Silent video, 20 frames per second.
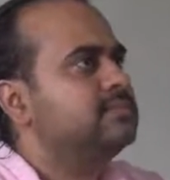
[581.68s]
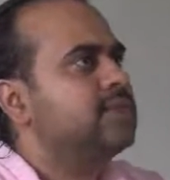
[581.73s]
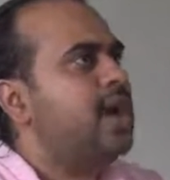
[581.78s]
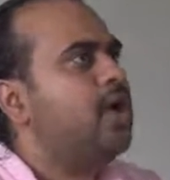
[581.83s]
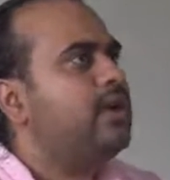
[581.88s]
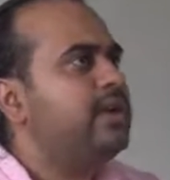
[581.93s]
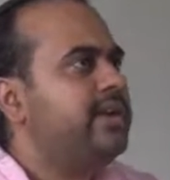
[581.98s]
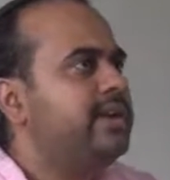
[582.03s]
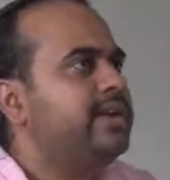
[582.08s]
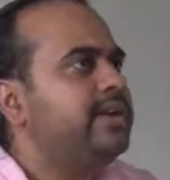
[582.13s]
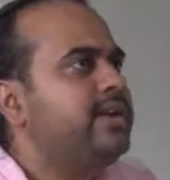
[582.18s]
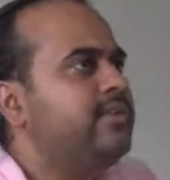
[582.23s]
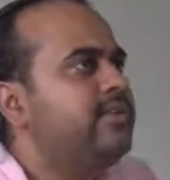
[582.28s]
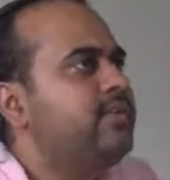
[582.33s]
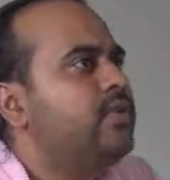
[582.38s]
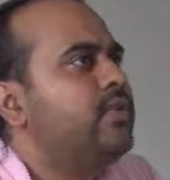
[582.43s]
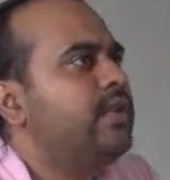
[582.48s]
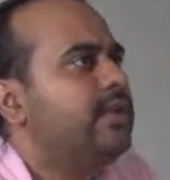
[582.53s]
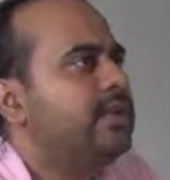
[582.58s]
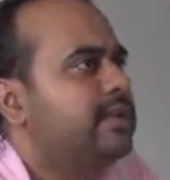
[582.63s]
How can it give
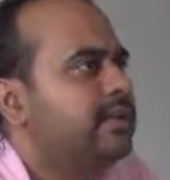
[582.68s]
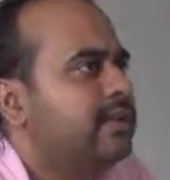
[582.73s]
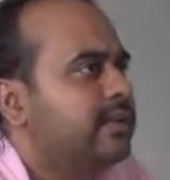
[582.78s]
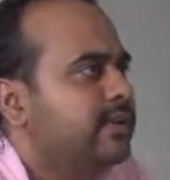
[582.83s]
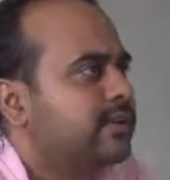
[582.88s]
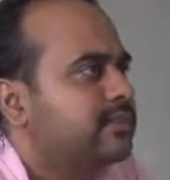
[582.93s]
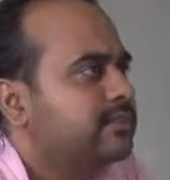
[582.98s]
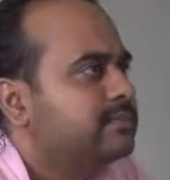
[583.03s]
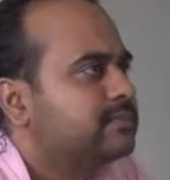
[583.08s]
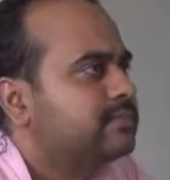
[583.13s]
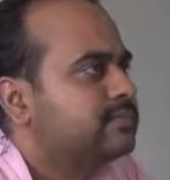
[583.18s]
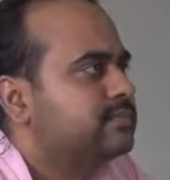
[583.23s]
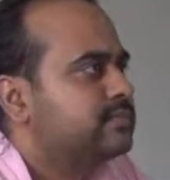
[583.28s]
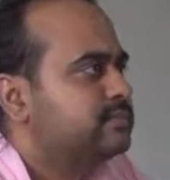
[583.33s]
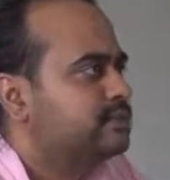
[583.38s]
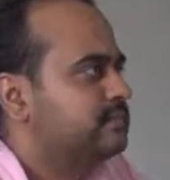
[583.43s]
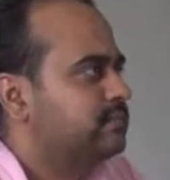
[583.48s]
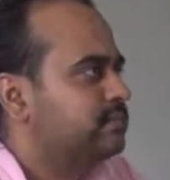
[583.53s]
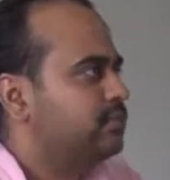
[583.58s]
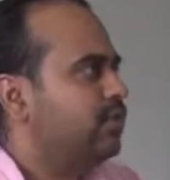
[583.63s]
you anything?
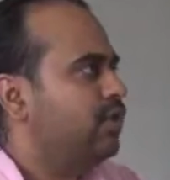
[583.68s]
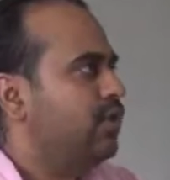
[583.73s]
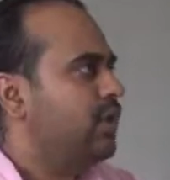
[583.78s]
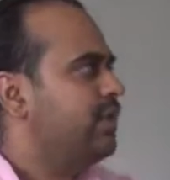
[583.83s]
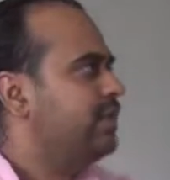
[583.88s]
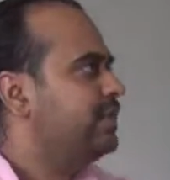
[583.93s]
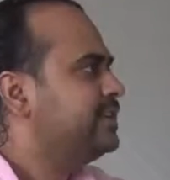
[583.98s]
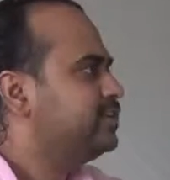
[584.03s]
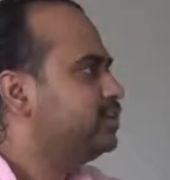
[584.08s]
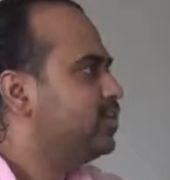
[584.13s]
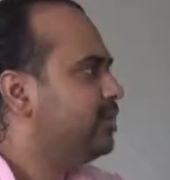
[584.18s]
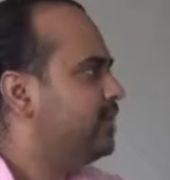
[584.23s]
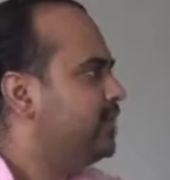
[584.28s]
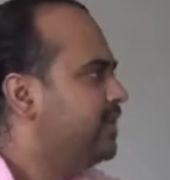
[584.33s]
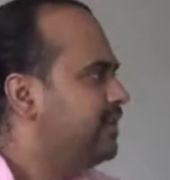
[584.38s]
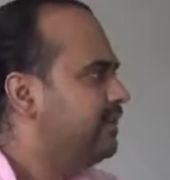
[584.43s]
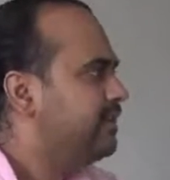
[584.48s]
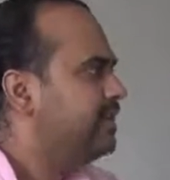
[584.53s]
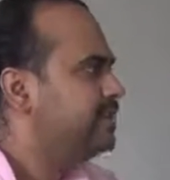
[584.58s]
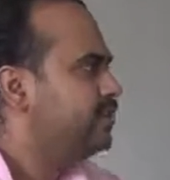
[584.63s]
Whatever is to be
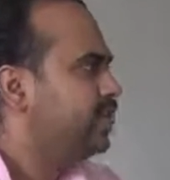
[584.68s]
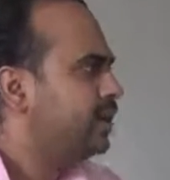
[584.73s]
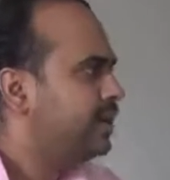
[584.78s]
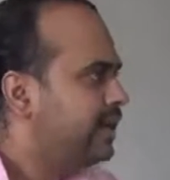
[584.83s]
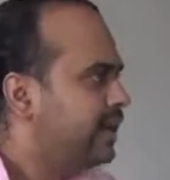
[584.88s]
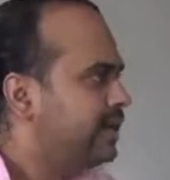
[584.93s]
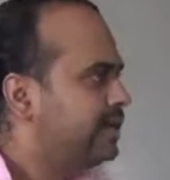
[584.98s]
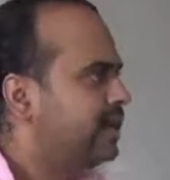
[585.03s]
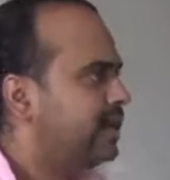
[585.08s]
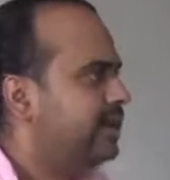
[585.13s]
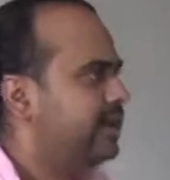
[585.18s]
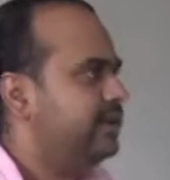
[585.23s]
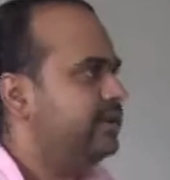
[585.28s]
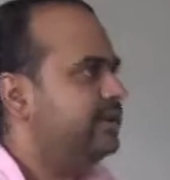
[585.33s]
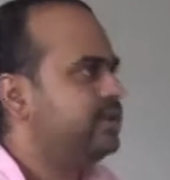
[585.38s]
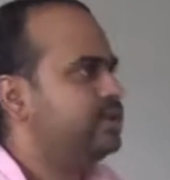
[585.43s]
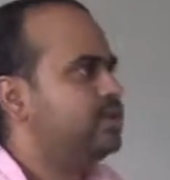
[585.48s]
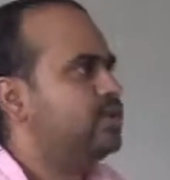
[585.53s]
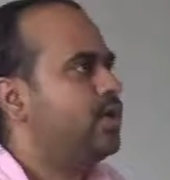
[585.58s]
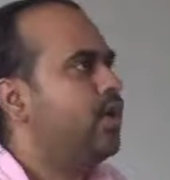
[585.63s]
given is already
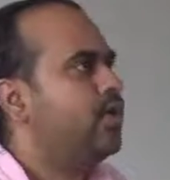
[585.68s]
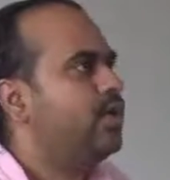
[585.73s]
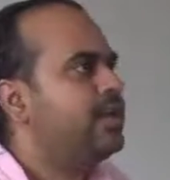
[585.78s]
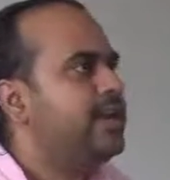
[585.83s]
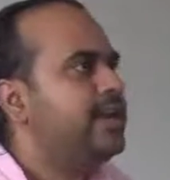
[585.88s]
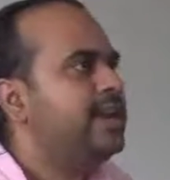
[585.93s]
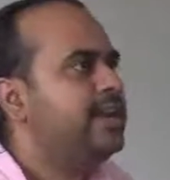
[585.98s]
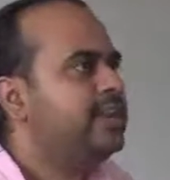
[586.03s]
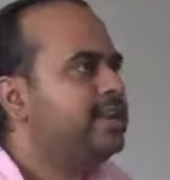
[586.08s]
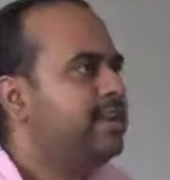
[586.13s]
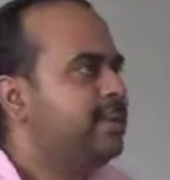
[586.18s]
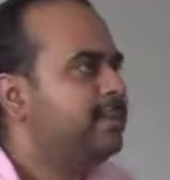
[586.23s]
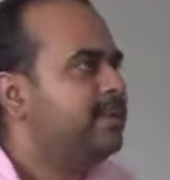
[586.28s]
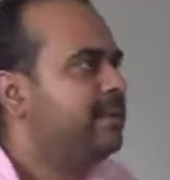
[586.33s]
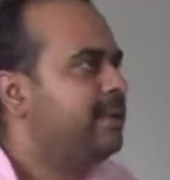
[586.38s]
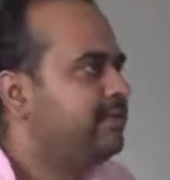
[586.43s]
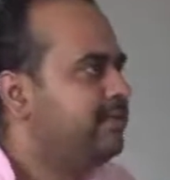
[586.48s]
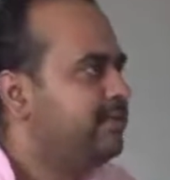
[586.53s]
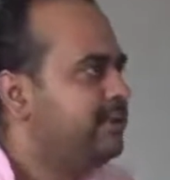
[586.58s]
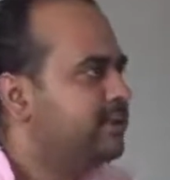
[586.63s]
there, so how can anything
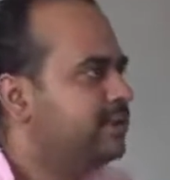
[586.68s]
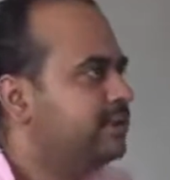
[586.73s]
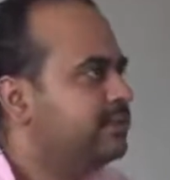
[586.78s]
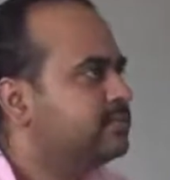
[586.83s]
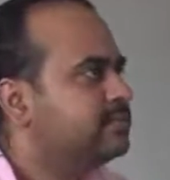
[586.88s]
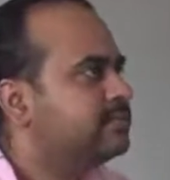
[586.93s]
be given?